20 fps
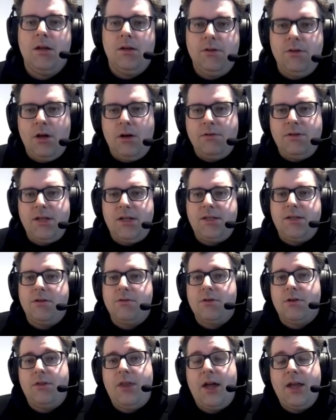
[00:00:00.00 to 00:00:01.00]
No
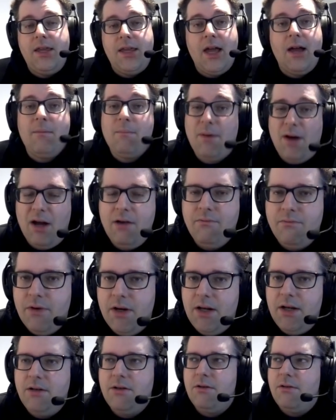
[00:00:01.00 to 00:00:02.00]
details on that yet, but I
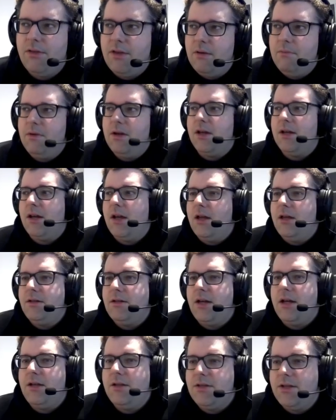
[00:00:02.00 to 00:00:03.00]
really do think we're going to get a
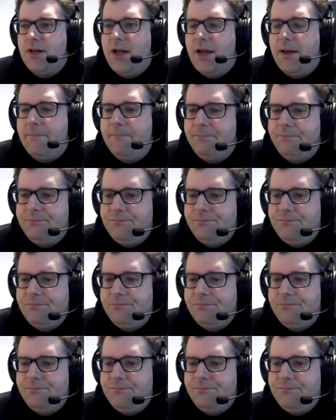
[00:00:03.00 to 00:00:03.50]
date today.